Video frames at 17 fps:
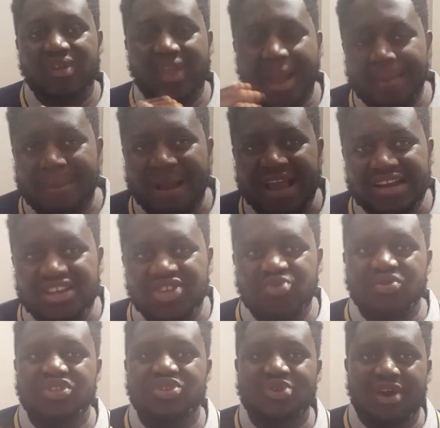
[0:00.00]
you are buying it
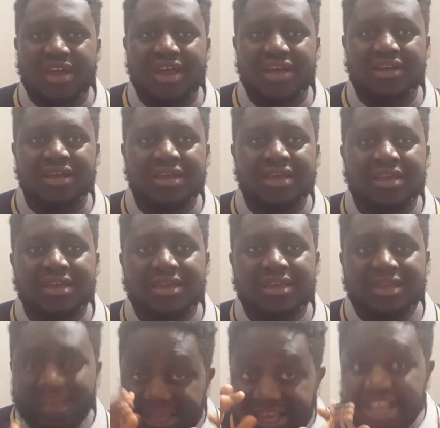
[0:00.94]
with your head,
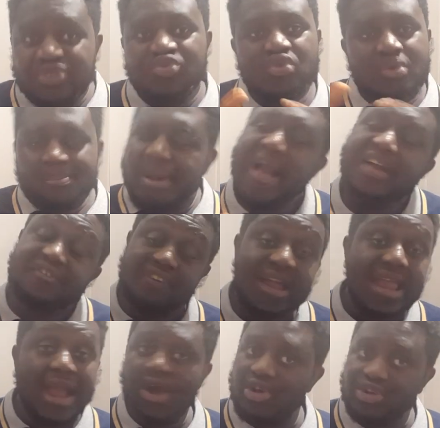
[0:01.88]
it will
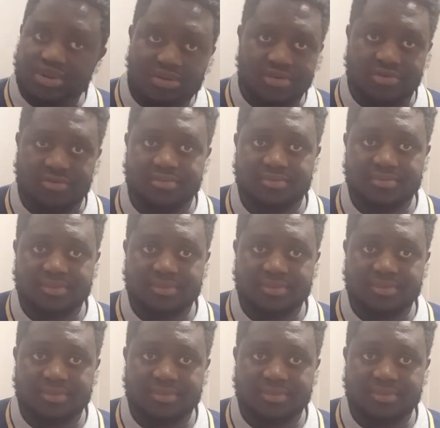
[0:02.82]
backfire on you.